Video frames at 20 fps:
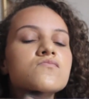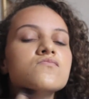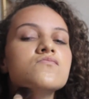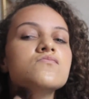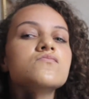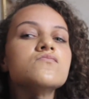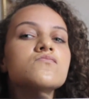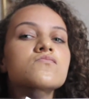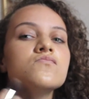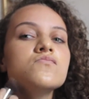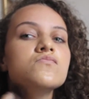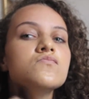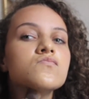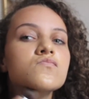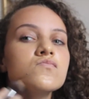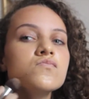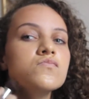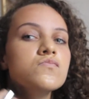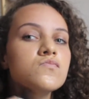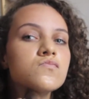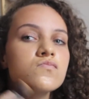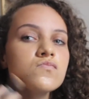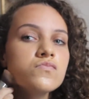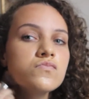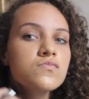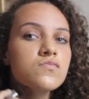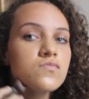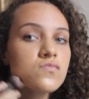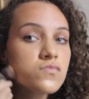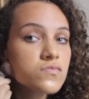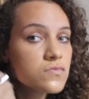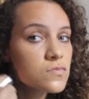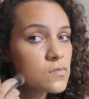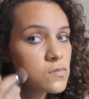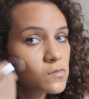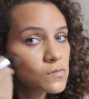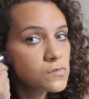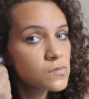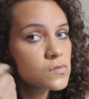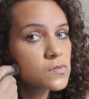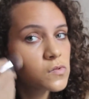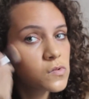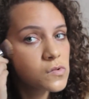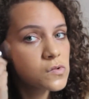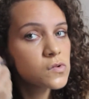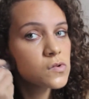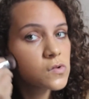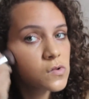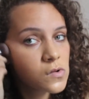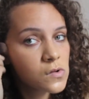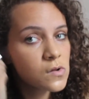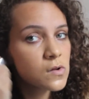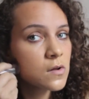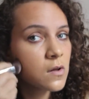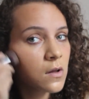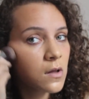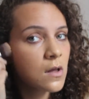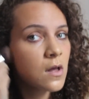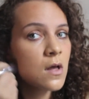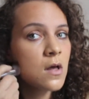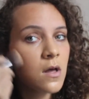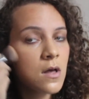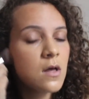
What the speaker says: Nobody speaks.